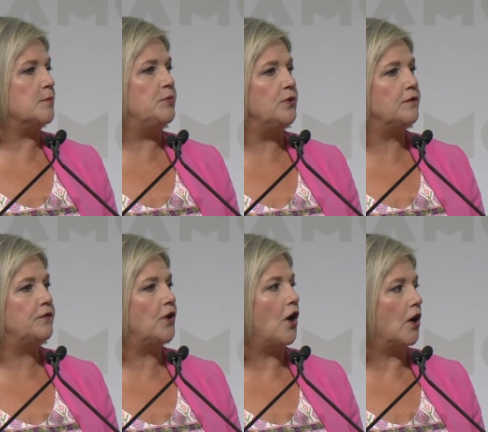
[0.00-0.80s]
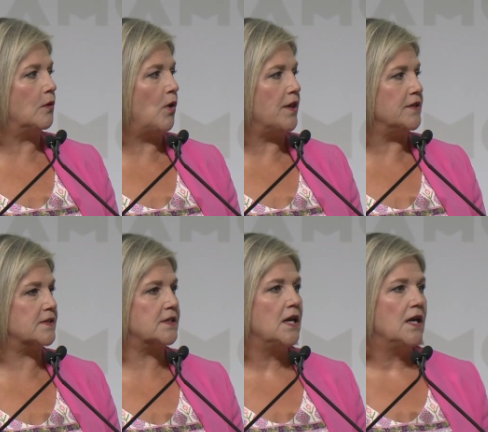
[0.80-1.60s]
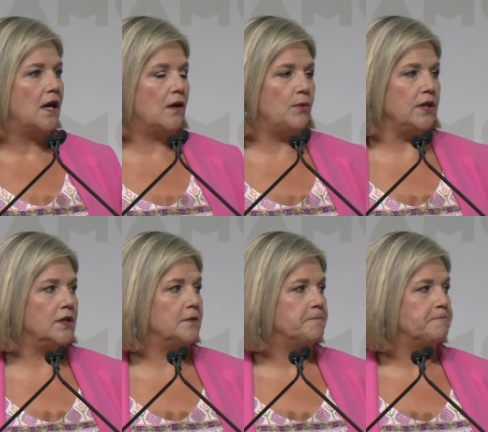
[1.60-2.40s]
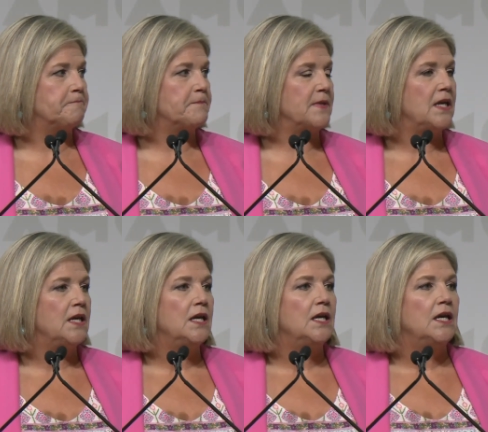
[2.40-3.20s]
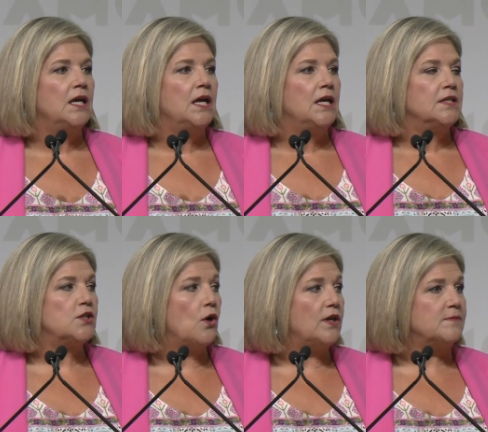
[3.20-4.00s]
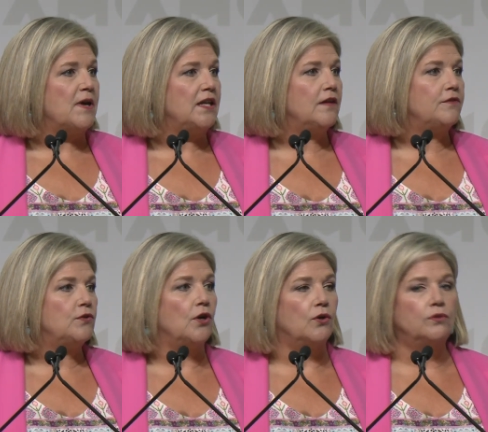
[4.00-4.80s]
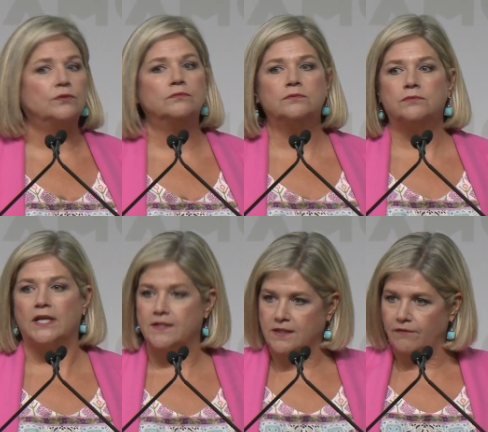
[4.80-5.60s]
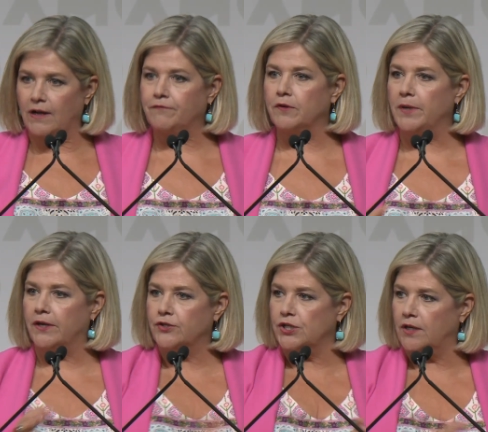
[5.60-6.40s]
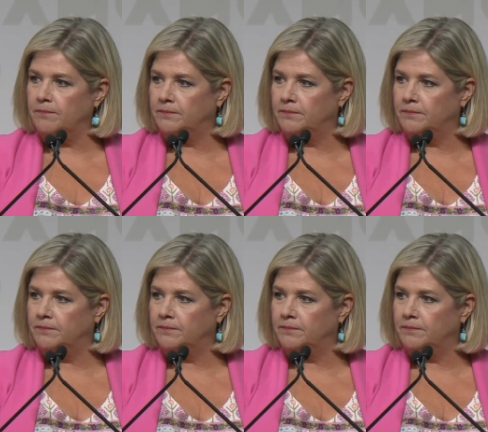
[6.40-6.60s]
beautiful Ottawa this week. So as many of you know, yes, give it up for Mayor Jim,